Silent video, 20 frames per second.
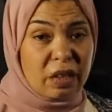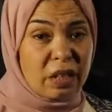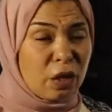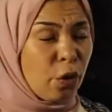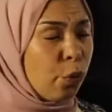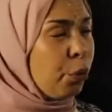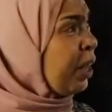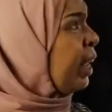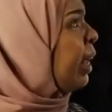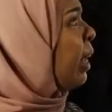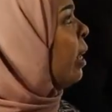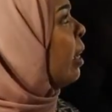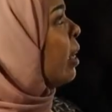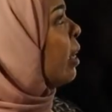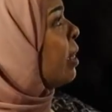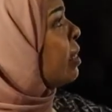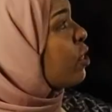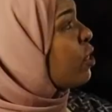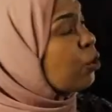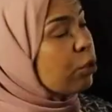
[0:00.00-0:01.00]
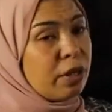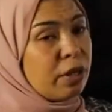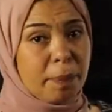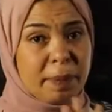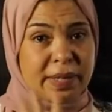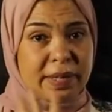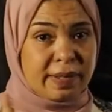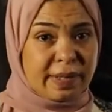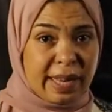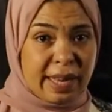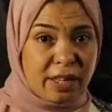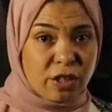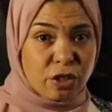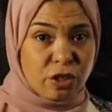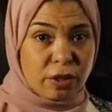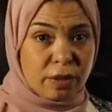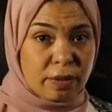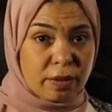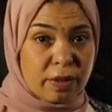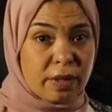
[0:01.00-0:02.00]
Okay, it's not a past
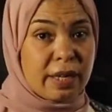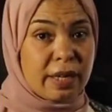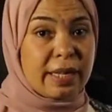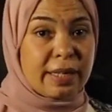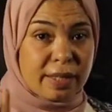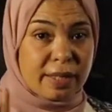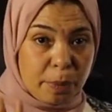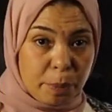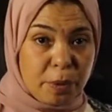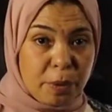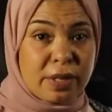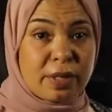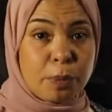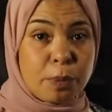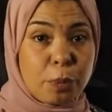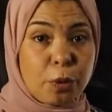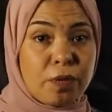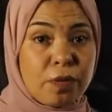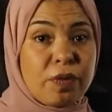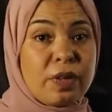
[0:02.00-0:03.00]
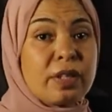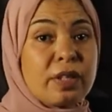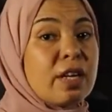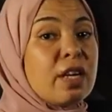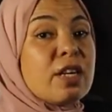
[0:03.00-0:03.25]
action. It's a present perfect.